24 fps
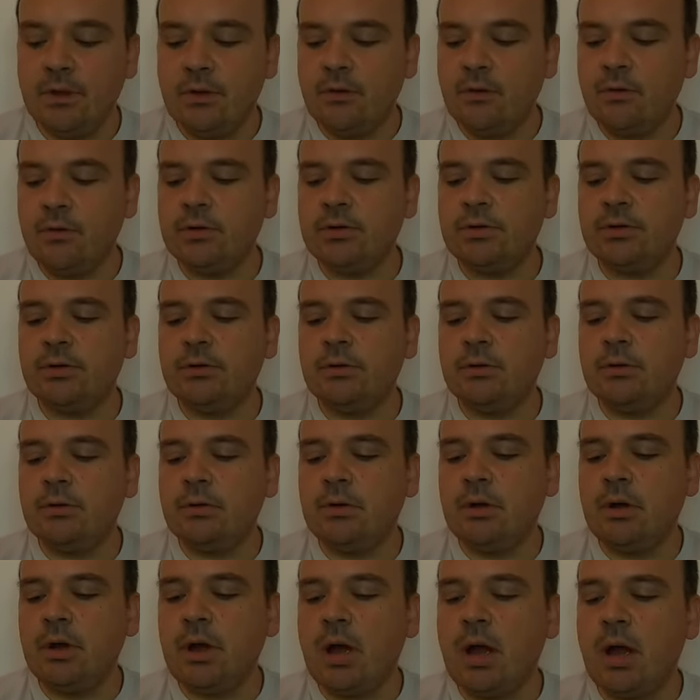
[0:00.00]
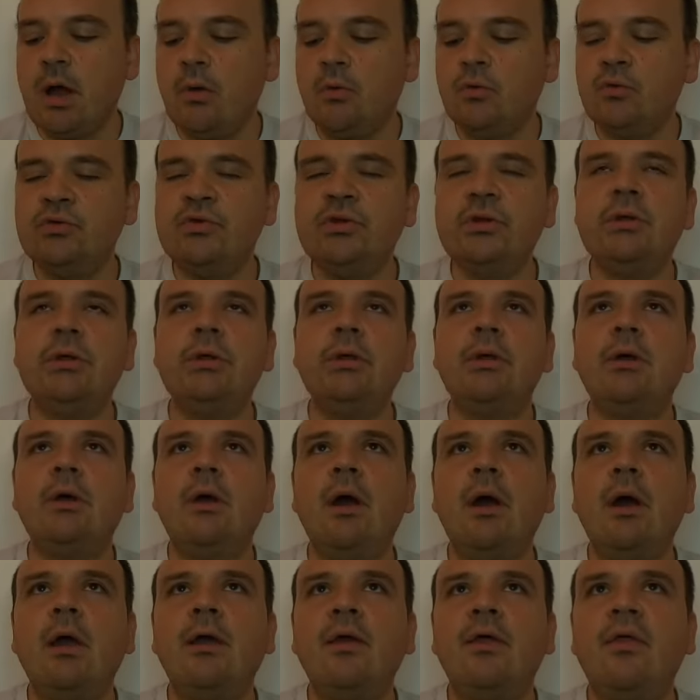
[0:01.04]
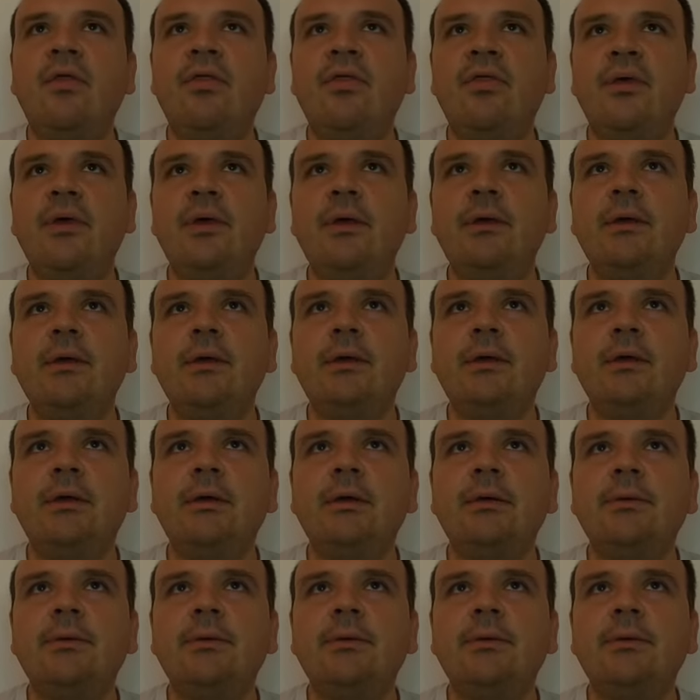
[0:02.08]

on Audi I think